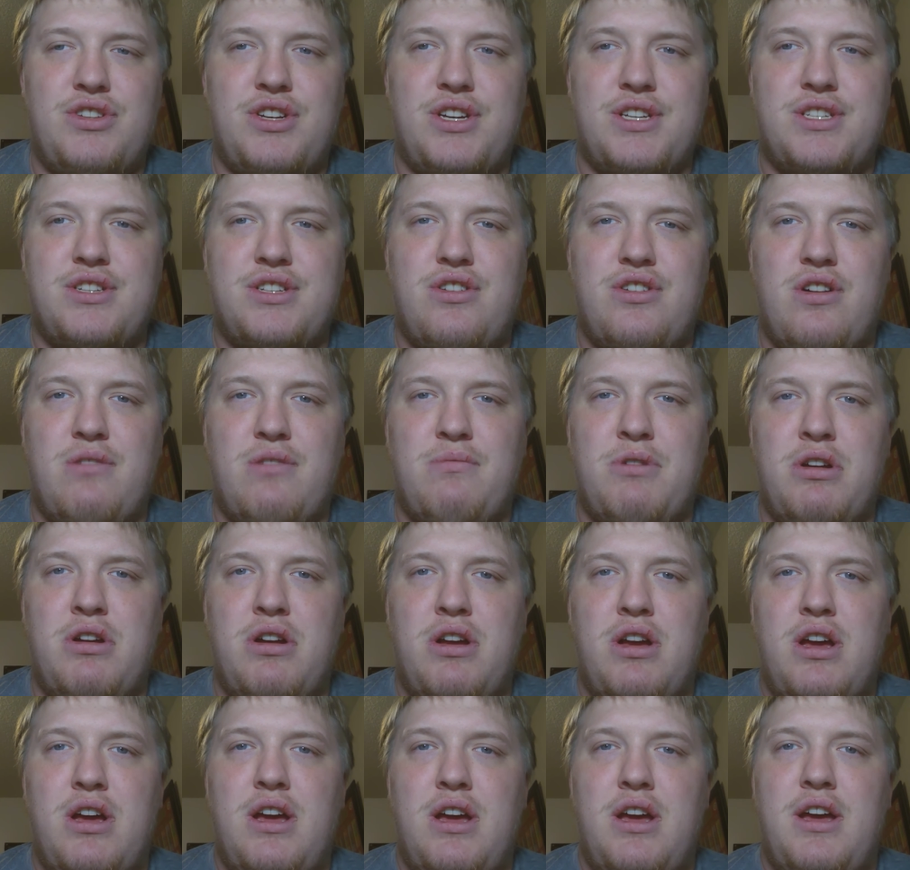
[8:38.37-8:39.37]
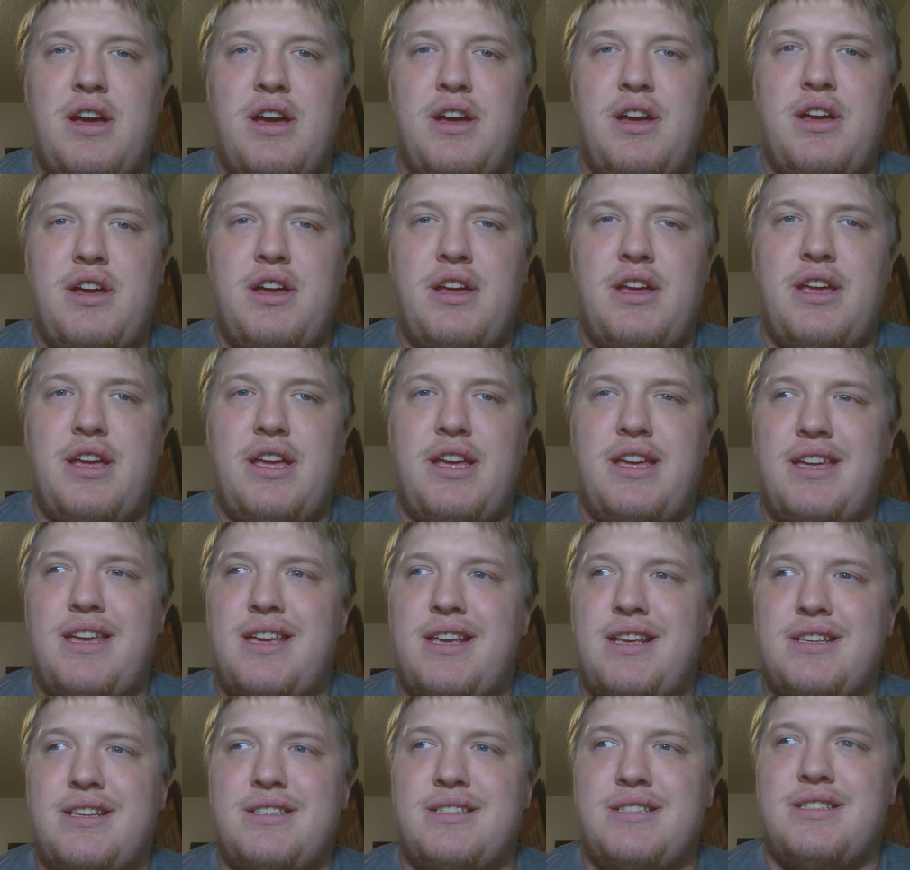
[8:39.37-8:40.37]
Justin Herbert
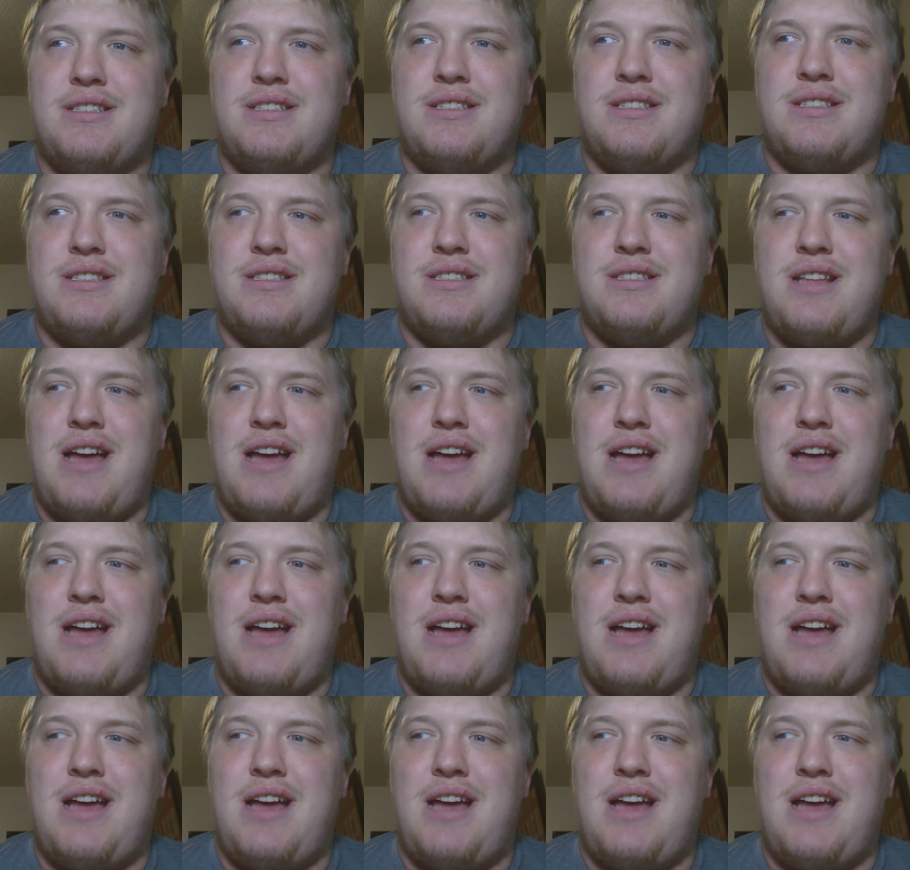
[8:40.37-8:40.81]
is,